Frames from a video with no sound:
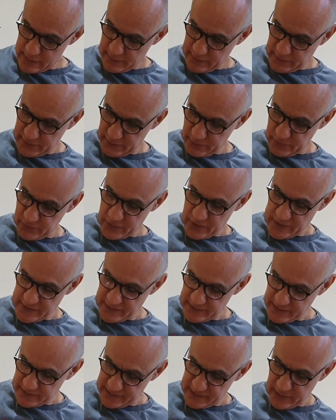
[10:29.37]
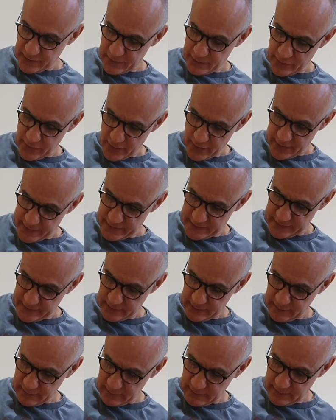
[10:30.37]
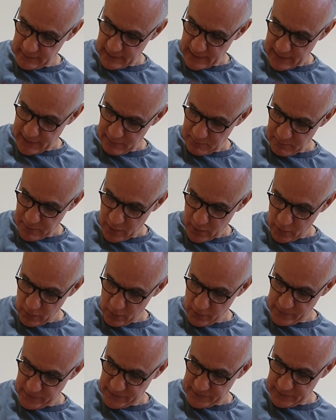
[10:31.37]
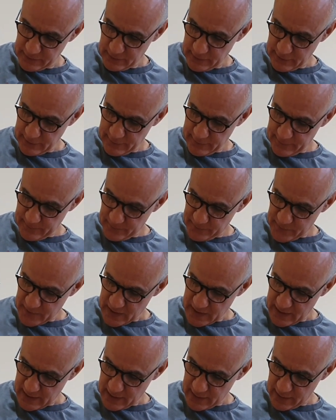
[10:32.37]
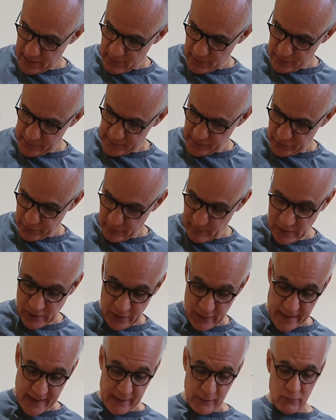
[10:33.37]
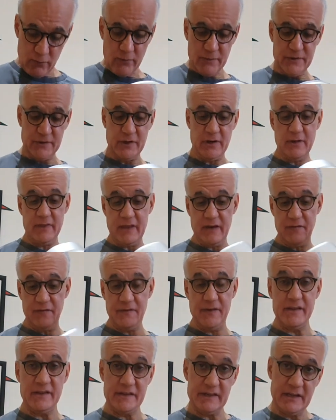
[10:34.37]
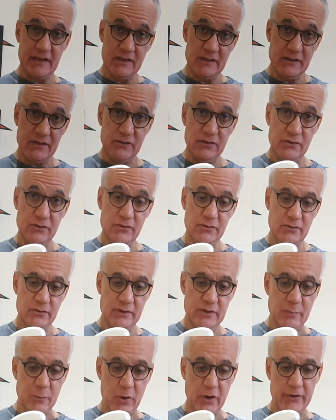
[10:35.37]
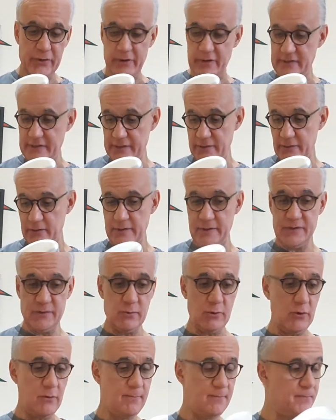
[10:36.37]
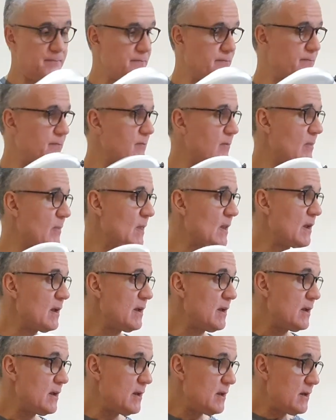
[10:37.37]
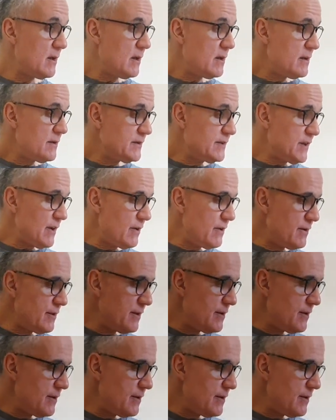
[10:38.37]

to adjust the synchronized poles on the tremolo, and also that fits into the micro tilt as well. So